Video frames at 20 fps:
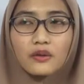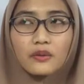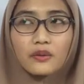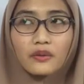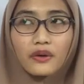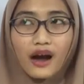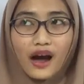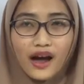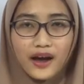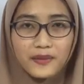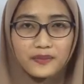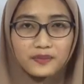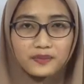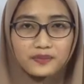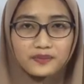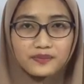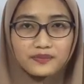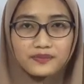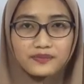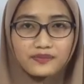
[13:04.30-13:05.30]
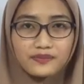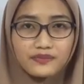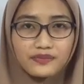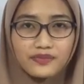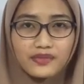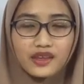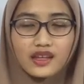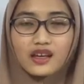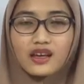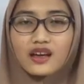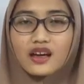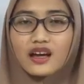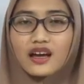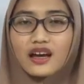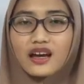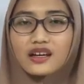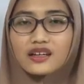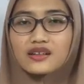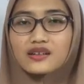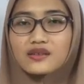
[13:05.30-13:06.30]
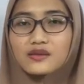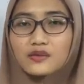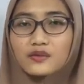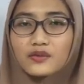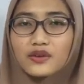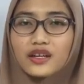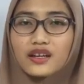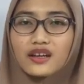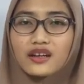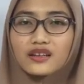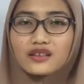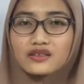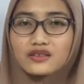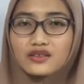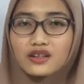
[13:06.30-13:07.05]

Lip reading: rhyme, and when I